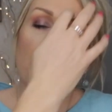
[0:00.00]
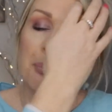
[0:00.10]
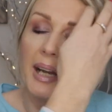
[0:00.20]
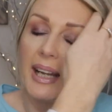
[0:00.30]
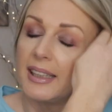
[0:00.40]

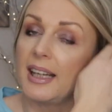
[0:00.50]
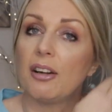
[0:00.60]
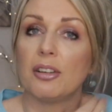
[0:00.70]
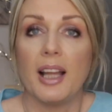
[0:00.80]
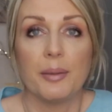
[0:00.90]
by
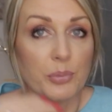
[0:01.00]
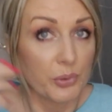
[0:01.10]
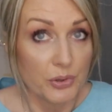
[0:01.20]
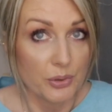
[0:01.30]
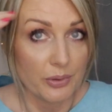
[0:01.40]
Caroline
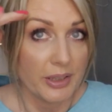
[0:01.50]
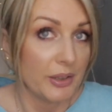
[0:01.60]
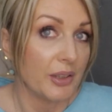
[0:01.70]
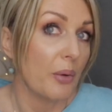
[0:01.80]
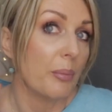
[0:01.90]
Brook Jewellery,
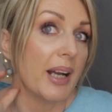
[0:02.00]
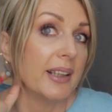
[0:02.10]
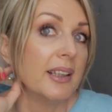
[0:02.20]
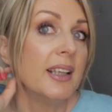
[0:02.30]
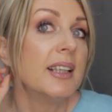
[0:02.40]
you know,
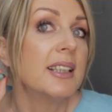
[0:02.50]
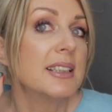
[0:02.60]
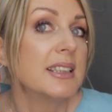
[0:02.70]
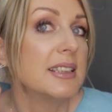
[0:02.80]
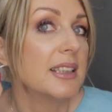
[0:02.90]
my
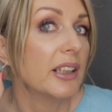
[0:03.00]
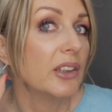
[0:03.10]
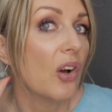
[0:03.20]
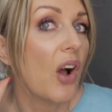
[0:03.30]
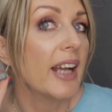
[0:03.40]

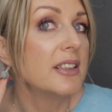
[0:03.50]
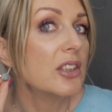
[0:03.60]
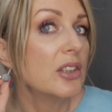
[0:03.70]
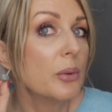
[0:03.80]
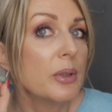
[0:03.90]
sister-in-law. I
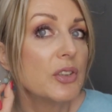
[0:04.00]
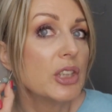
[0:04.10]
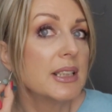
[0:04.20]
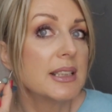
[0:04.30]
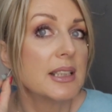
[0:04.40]
don't know if
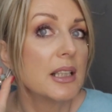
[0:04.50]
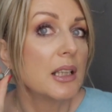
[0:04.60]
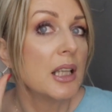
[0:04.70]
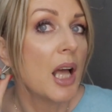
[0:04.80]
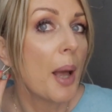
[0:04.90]
she
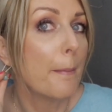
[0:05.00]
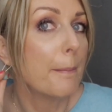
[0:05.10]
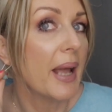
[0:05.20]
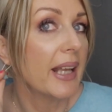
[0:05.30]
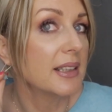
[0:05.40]
still
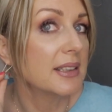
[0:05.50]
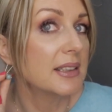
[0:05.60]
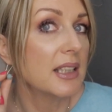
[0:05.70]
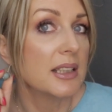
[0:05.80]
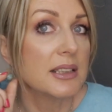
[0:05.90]
makes
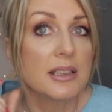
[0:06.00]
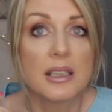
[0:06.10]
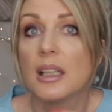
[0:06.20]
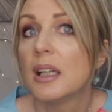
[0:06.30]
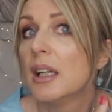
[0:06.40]
this